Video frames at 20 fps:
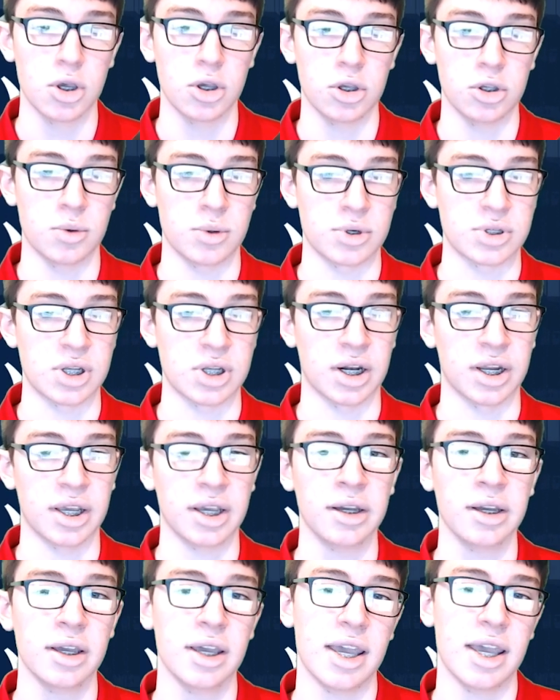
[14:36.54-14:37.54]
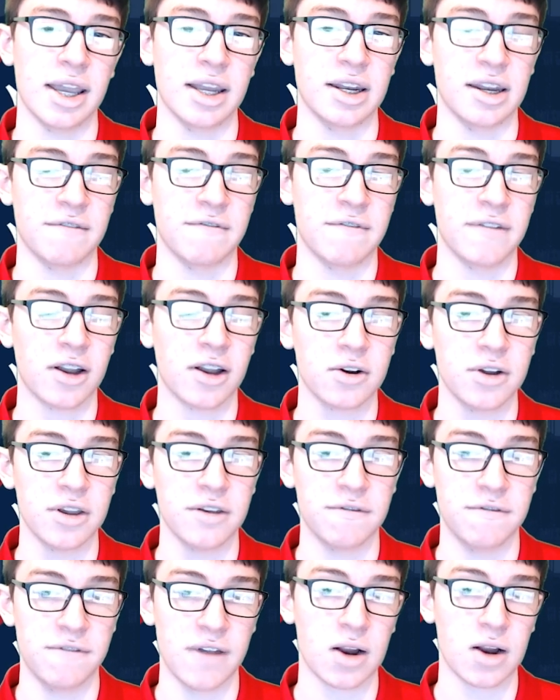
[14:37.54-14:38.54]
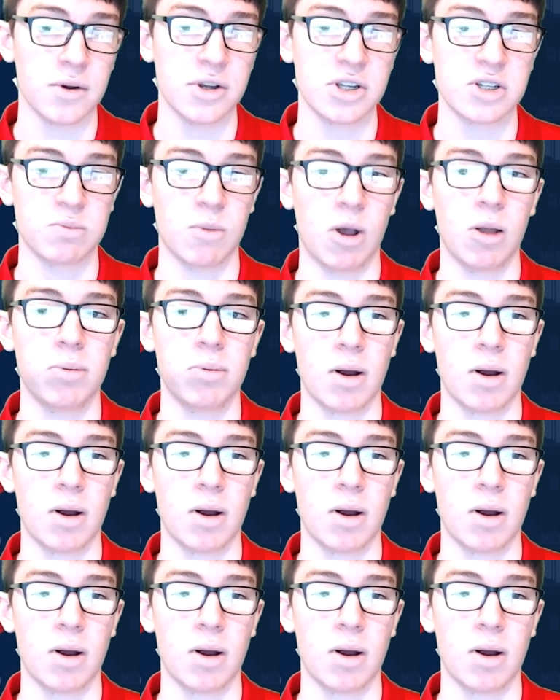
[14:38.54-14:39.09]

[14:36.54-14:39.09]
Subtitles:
you're studying, and a very, very small